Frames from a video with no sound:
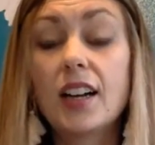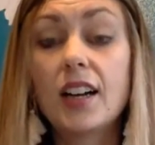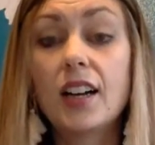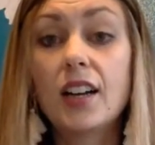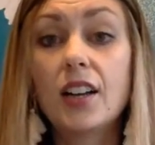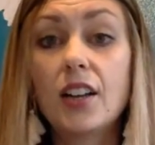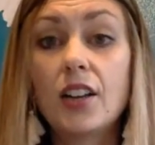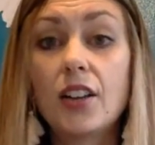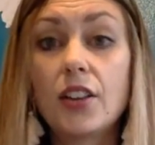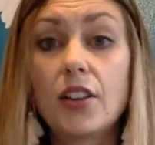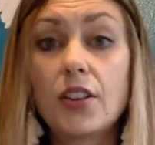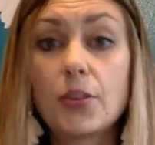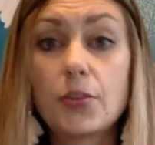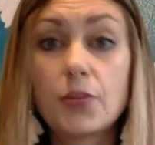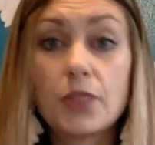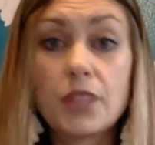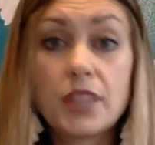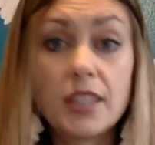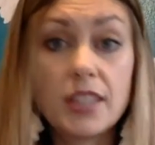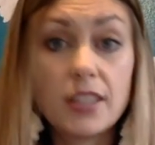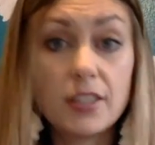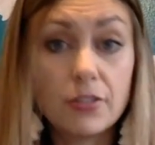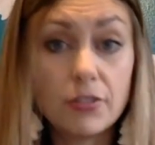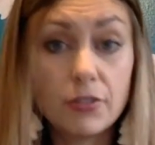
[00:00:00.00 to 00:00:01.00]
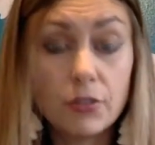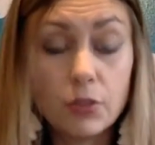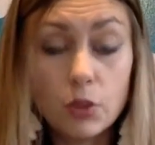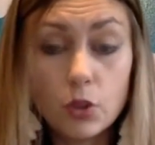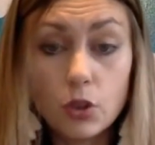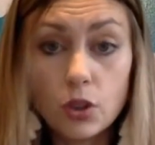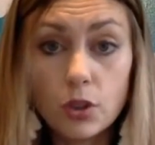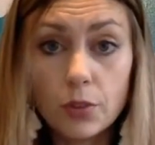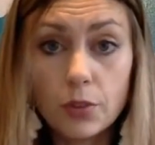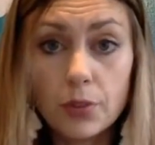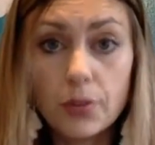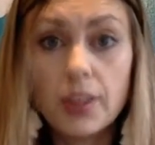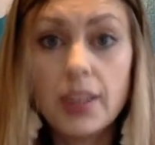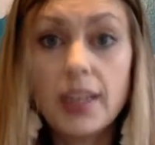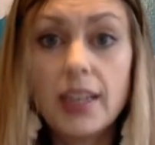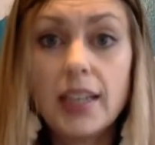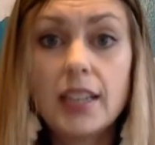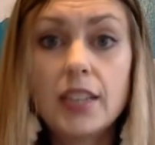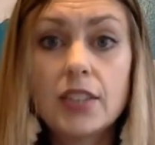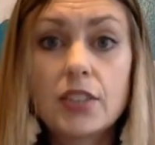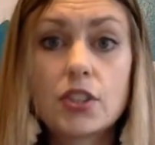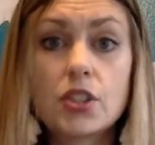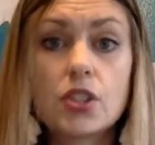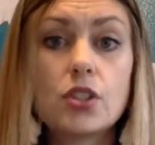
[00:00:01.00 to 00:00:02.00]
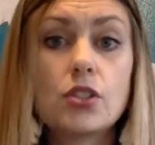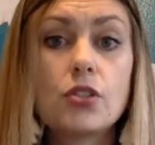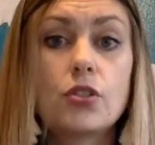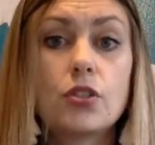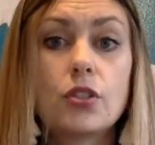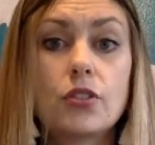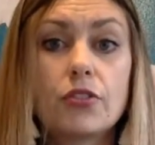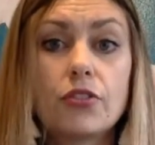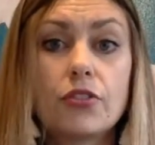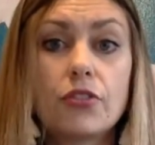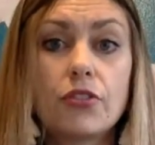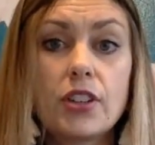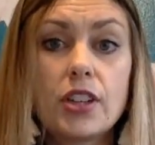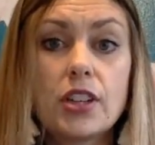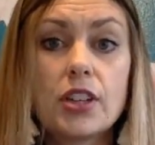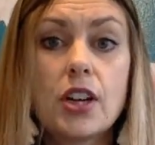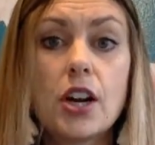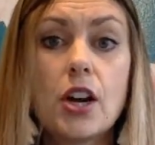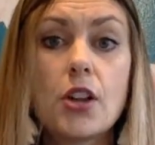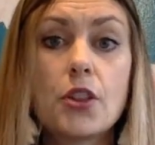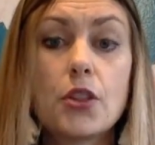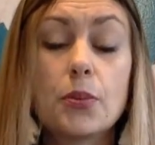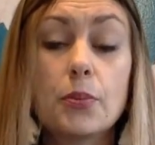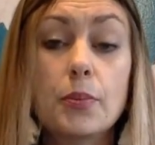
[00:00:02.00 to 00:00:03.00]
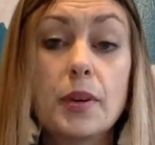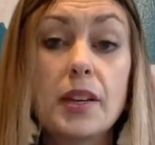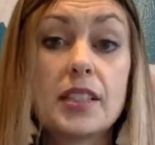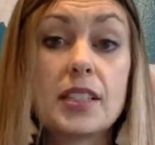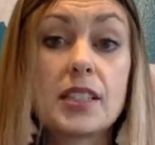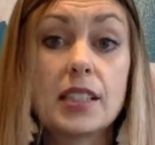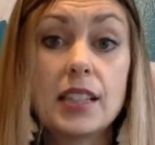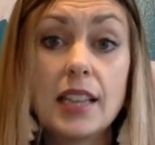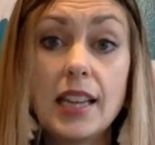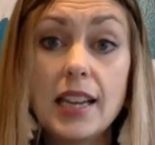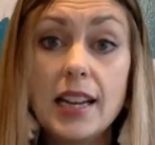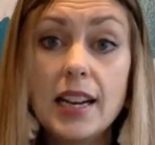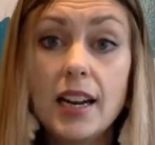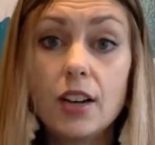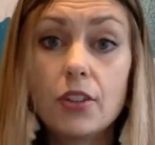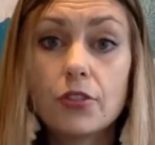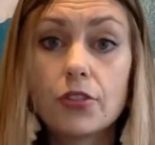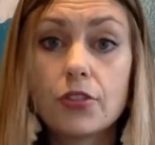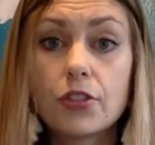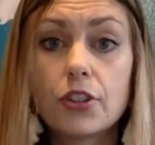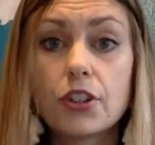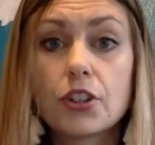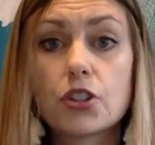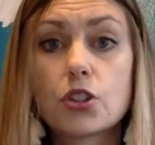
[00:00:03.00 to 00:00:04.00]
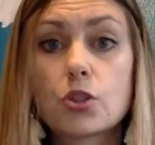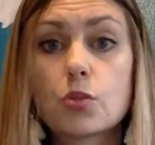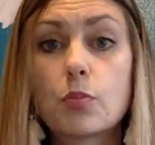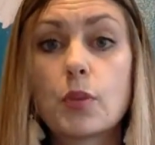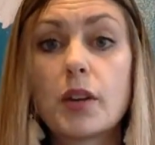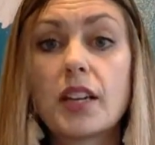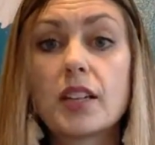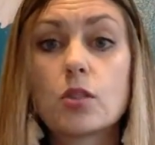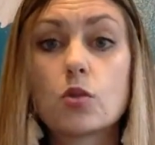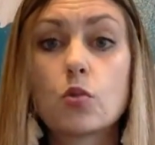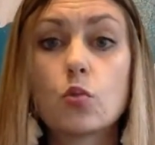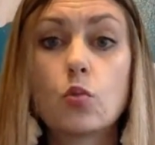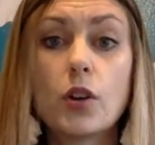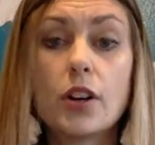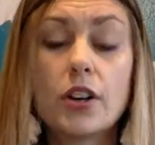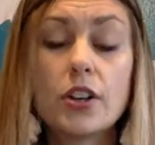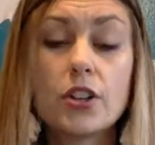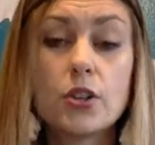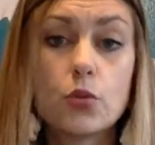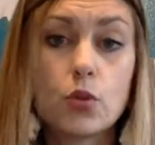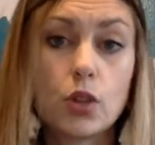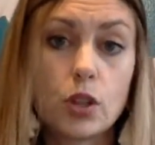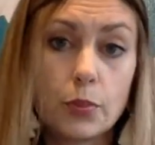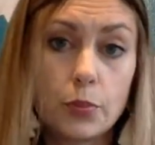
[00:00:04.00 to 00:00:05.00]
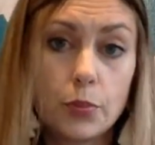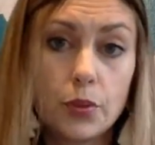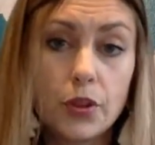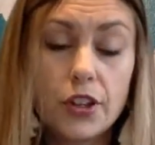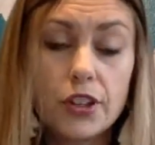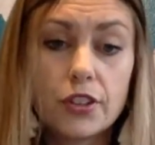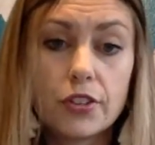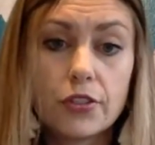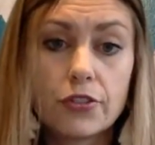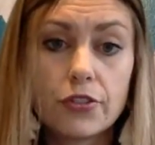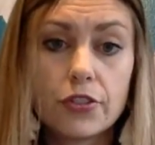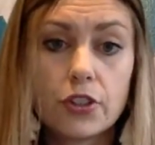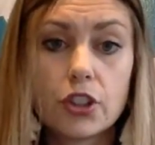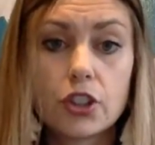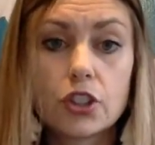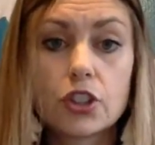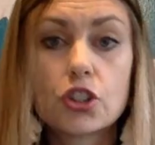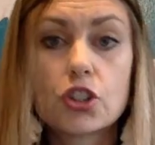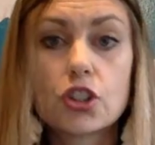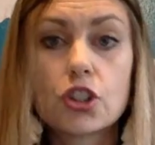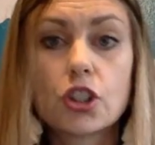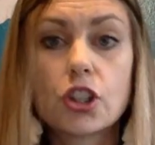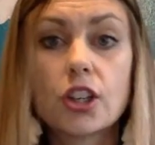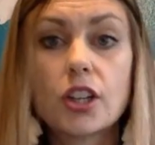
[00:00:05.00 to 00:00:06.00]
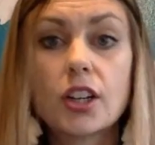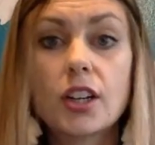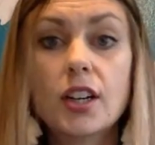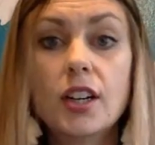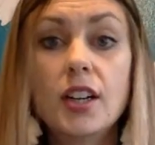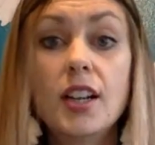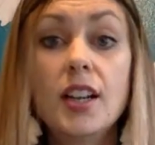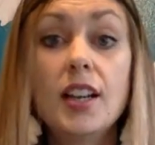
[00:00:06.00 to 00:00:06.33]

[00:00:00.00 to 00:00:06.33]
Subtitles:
a 3D floor plan so you can figure out the best layout for your space, where you want to put your furniture.